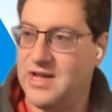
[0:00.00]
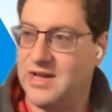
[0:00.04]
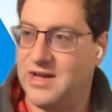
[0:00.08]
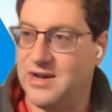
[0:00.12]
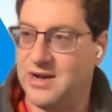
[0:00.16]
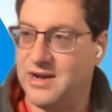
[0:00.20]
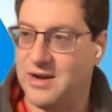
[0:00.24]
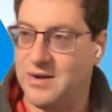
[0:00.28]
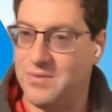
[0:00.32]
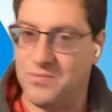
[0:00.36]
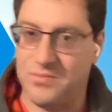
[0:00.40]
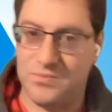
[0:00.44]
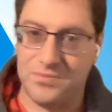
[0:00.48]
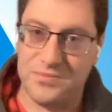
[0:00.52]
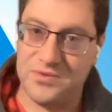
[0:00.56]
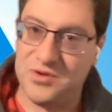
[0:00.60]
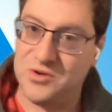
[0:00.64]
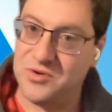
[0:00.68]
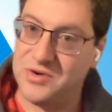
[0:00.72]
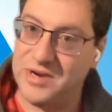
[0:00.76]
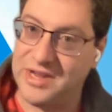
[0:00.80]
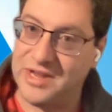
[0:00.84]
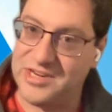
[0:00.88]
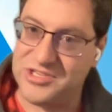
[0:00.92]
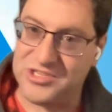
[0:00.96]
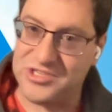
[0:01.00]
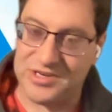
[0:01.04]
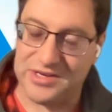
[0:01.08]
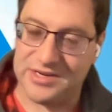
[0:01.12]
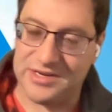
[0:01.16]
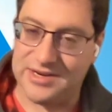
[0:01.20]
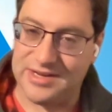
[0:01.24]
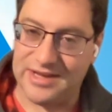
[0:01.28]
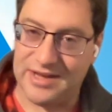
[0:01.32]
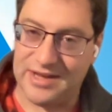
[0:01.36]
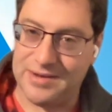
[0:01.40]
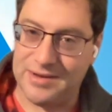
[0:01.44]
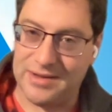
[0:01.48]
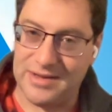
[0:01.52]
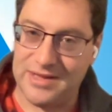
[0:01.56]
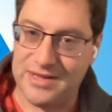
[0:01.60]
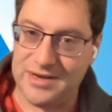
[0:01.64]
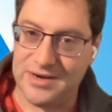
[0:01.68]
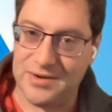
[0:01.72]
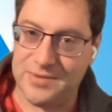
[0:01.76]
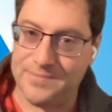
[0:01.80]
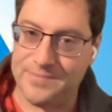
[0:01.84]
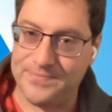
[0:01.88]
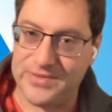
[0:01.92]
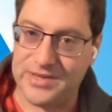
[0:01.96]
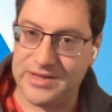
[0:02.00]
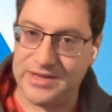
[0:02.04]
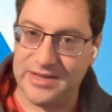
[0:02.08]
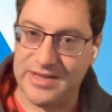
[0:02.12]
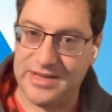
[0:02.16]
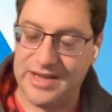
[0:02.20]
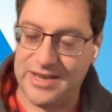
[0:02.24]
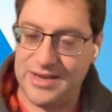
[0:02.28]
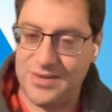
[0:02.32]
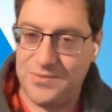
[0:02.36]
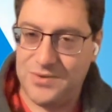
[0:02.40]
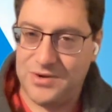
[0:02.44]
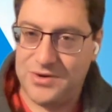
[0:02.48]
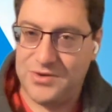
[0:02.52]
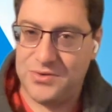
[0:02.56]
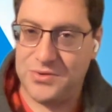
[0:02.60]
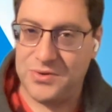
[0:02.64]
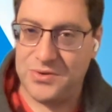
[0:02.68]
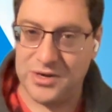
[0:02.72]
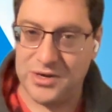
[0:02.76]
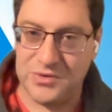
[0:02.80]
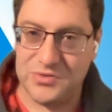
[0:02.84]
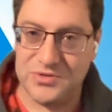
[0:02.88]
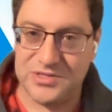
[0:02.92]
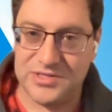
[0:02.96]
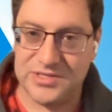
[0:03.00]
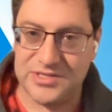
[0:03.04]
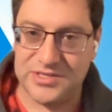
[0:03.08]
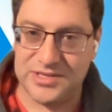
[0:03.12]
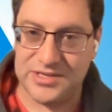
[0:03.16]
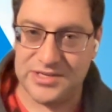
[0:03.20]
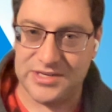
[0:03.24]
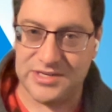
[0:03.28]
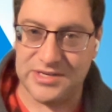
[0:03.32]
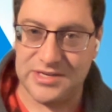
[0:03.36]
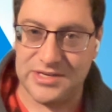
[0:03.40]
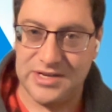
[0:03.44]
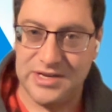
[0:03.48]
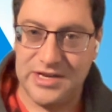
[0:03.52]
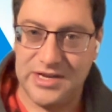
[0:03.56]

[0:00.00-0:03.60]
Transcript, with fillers: Uh, your nation, uh, you know, anyone who goes to